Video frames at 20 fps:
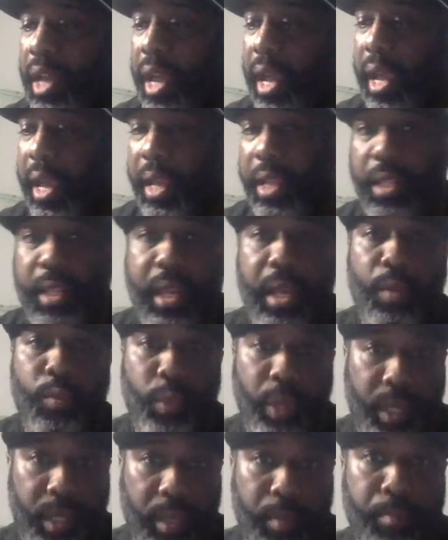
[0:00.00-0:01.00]
and then we
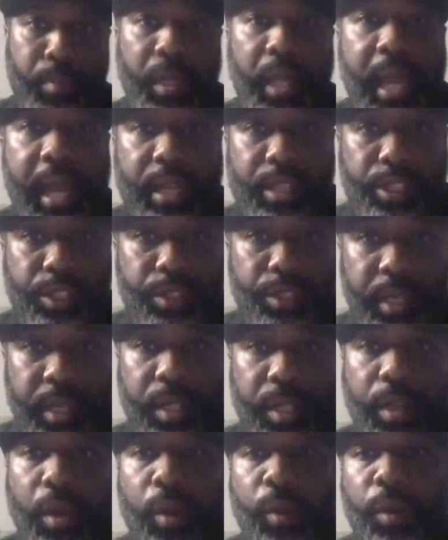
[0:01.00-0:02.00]
can plaster it
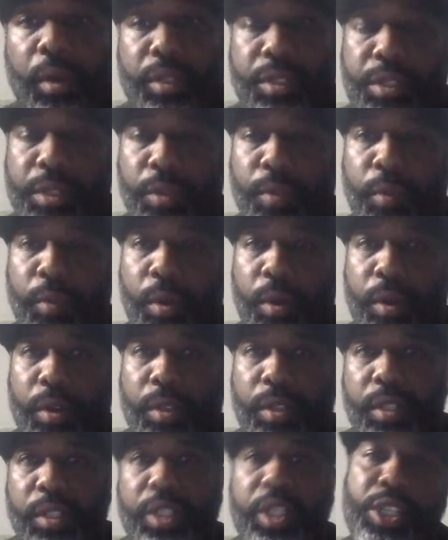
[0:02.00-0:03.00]
onto the wall,
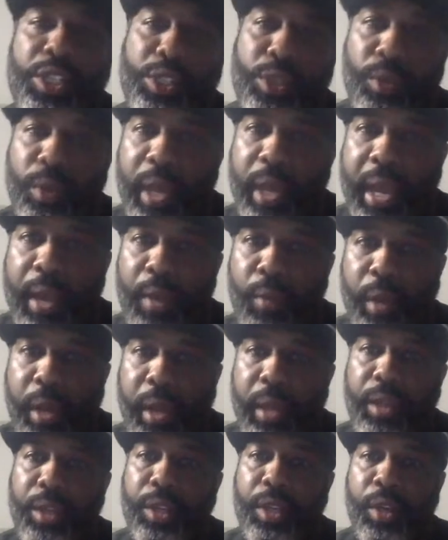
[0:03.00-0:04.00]
just so that
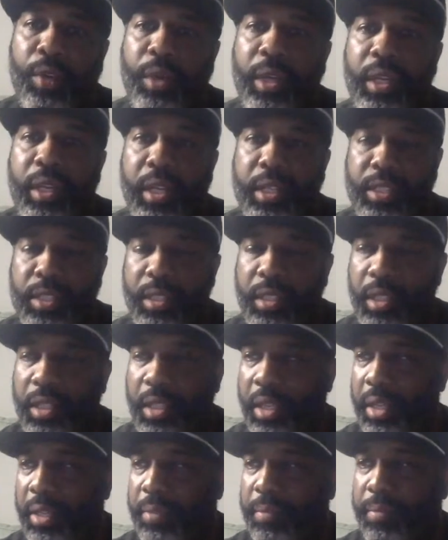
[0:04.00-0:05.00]
way, he doesn't
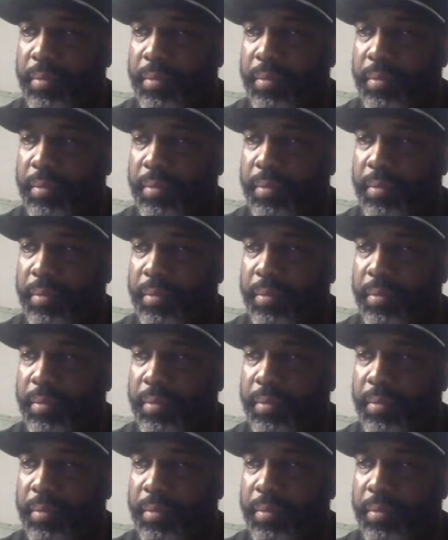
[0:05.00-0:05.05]
get